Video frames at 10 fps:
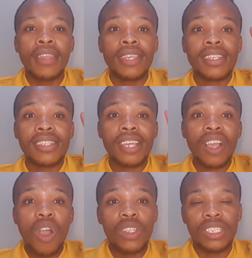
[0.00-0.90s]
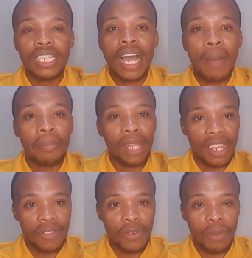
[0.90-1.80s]
The second
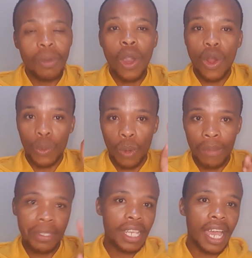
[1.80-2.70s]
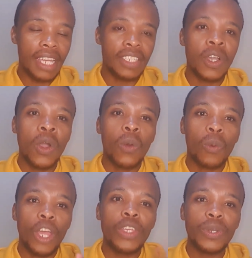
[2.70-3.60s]
platform or website
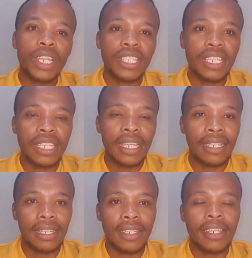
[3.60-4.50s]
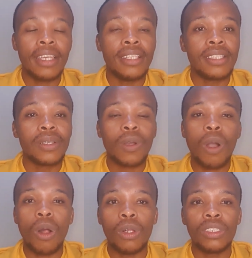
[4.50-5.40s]
where you can teach English is
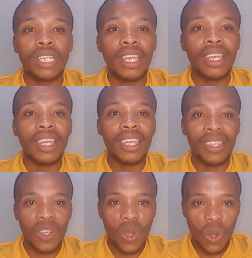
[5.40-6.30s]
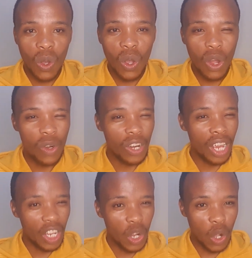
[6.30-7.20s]
called Ingo or
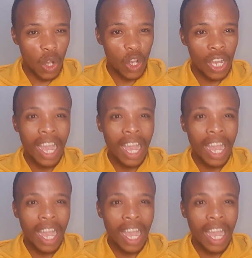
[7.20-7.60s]
Engo.